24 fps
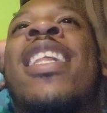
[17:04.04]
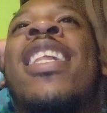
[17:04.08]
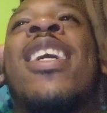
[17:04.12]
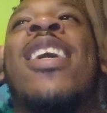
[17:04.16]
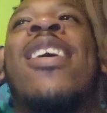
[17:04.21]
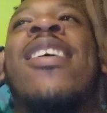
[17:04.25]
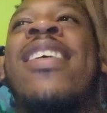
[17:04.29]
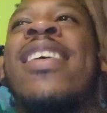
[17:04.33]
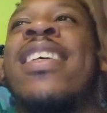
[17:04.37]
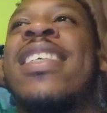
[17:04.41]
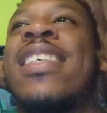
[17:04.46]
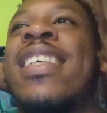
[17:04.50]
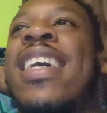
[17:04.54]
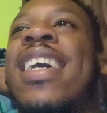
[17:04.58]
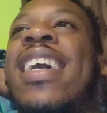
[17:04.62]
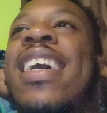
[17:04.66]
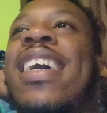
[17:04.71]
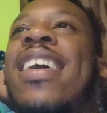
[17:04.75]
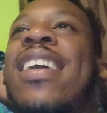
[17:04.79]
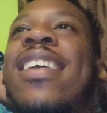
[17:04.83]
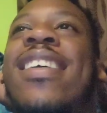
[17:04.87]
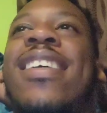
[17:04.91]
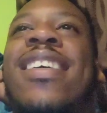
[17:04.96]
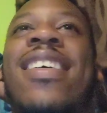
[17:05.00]
though is
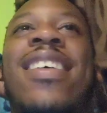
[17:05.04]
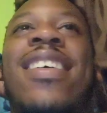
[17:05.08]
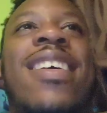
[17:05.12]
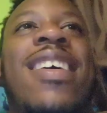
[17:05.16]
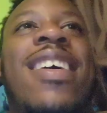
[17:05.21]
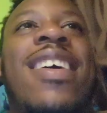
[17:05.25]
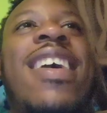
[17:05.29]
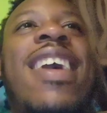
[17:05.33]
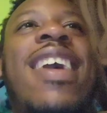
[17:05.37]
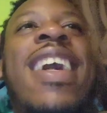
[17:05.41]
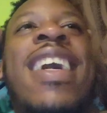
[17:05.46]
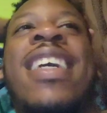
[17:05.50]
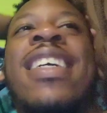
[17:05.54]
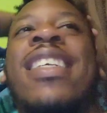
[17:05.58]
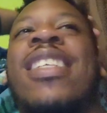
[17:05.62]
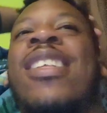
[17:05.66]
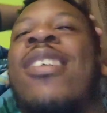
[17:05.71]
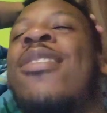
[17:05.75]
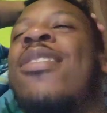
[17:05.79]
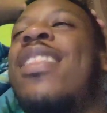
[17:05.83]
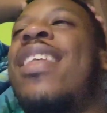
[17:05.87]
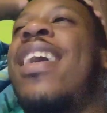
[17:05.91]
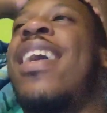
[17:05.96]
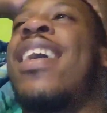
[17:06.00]
like, I guess the
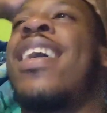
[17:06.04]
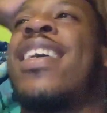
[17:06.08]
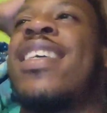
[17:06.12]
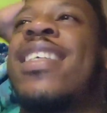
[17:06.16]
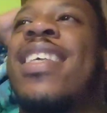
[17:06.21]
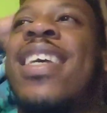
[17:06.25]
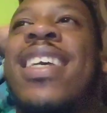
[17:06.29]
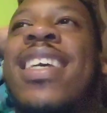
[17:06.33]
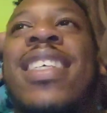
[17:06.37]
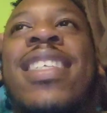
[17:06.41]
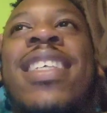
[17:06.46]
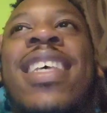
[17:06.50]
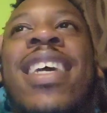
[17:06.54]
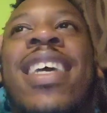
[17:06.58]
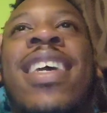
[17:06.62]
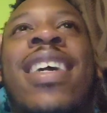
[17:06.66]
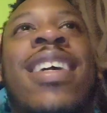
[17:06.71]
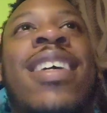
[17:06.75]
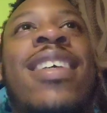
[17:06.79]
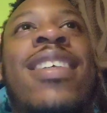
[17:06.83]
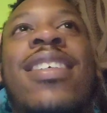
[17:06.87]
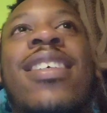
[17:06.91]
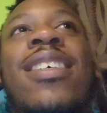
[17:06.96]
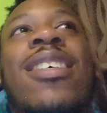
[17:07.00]
only thing I guess I can say
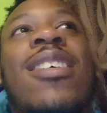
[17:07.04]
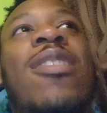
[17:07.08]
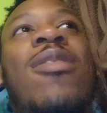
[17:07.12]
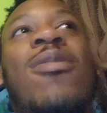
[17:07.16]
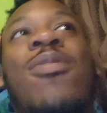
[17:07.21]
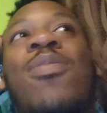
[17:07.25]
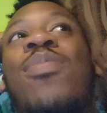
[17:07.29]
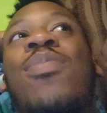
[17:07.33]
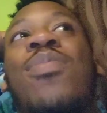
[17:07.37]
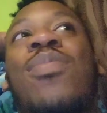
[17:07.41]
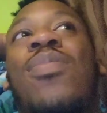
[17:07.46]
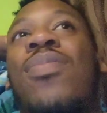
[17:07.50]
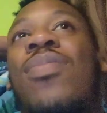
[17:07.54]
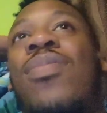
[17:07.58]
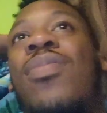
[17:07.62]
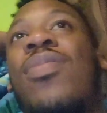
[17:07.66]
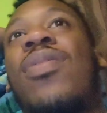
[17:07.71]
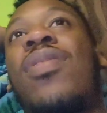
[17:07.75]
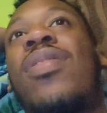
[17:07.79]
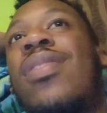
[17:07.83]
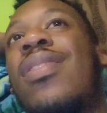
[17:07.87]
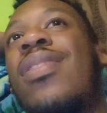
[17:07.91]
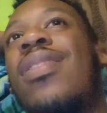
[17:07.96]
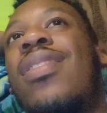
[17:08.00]
is
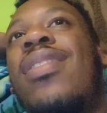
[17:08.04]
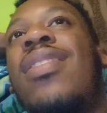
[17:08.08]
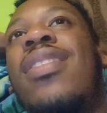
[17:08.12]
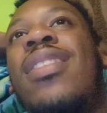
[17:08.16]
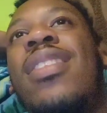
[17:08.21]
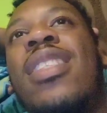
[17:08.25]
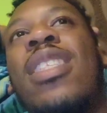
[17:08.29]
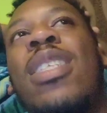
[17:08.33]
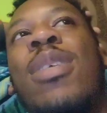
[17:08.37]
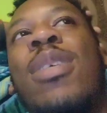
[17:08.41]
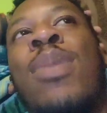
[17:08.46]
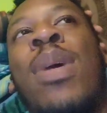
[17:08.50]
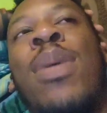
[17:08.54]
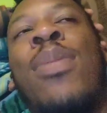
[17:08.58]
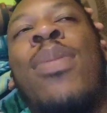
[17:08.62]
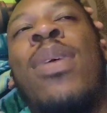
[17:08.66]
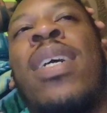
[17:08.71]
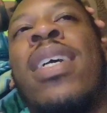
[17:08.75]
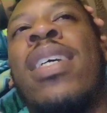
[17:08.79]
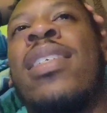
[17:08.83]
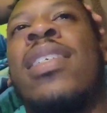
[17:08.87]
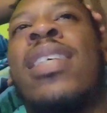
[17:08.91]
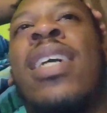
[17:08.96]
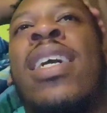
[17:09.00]
maybe
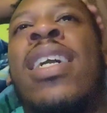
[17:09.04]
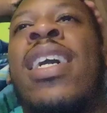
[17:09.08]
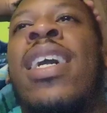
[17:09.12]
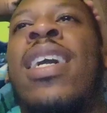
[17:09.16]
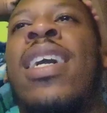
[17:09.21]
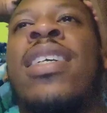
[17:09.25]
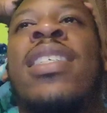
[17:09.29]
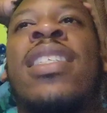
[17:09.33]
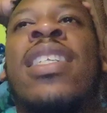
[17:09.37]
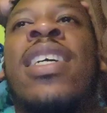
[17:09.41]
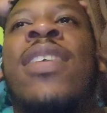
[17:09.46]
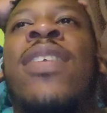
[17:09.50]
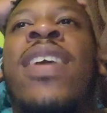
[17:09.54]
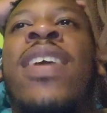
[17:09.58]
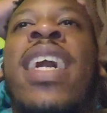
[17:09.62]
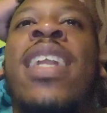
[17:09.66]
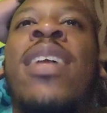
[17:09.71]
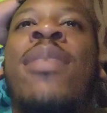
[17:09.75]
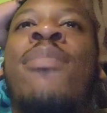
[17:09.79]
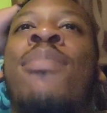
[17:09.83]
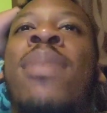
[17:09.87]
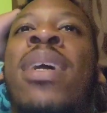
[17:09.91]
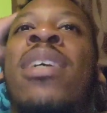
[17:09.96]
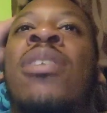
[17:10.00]
because Slaughterhouse never had a
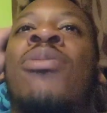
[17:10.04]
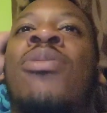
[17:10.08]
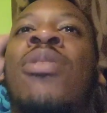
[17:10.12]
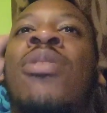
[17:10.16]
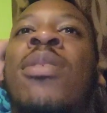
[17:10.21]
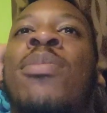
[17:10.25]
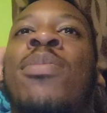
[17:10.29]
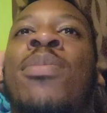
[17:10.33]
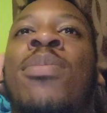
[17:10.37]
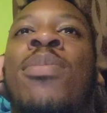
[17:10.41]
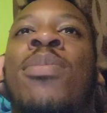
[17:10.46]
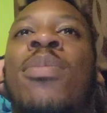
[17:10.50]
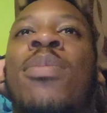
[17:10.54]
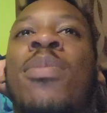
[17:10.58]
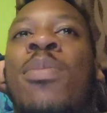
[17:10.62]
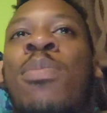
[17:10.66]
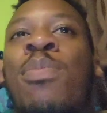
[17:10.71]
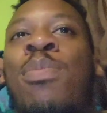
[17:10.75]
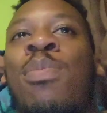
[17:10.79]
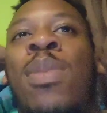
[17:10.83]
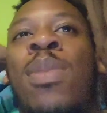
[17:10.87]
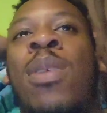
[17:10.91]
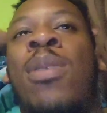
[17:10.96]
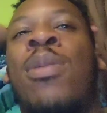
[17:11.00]
mainstream
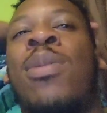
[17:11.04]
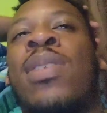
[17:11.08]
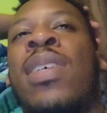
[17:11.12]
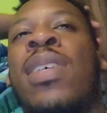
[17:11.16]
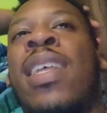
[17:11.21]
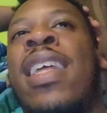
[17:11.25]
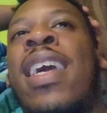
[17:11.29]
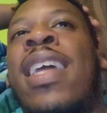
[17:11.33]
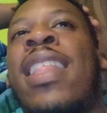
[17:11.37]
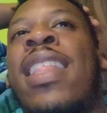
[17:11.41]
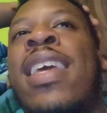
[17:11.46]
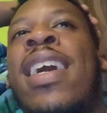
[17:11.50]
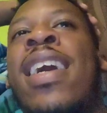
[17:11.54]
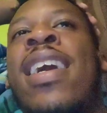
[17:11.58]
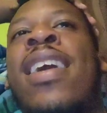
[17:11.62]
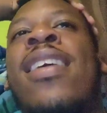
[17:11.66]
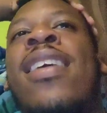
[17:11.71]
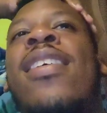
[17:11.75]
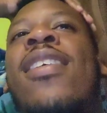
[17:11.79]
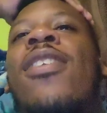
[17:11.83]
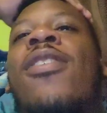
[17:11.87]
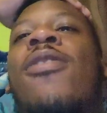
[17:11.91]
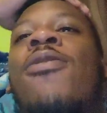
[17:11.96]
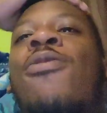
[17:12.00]
music like that,
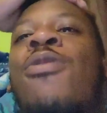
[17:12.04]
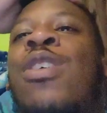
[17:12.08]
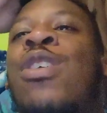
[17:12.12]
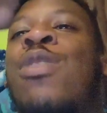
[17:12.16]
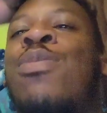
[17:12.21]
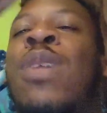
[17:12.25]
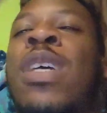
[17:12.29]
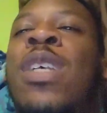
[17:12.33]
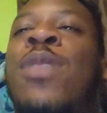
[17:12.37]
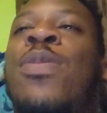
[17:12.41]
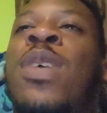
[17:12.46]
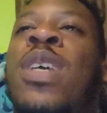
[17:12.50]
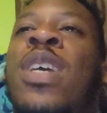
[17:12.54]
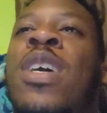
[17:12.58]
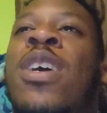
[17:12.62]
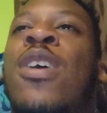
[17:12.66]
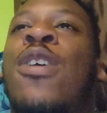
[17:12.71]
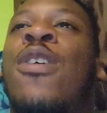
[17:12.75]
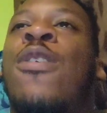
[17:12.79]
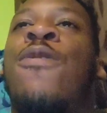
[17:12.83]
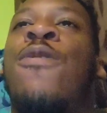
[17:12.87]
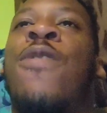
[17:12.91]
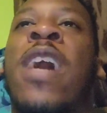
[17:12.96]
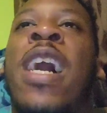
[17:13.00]
which makes me go
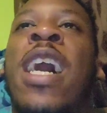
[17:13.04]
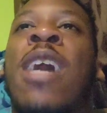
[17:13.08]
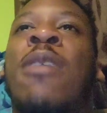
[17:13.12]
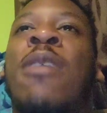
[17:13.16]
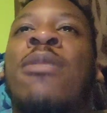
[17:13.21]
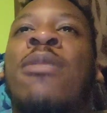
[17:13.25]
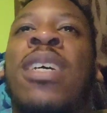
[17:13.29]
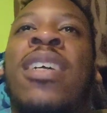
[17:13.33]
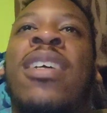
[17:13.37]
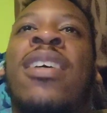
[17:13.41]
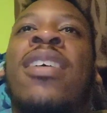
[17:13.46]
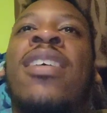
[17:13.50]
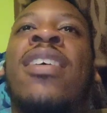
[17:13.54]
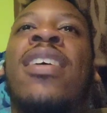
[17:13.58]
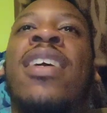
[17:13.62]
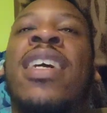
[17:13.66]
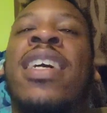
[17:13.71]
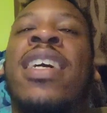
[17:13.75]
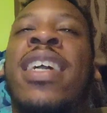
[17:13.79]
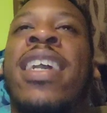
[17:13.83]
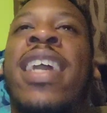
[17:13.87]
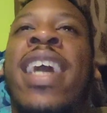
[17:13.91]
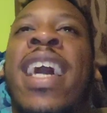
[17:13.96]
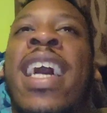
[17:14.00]
Fab, Jada,
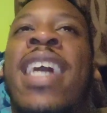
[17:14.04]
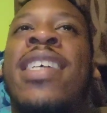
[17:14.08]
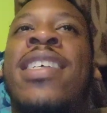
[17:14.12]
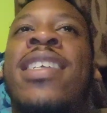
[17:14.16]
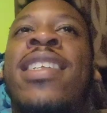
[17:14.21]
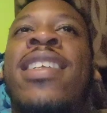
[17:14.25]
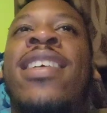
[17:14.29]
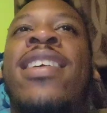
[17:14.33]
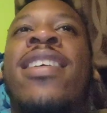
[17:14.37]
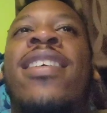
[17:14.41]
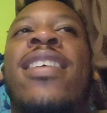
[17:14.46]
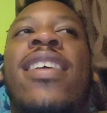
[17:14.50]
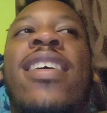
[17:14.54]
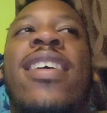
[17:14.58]
and Cassidy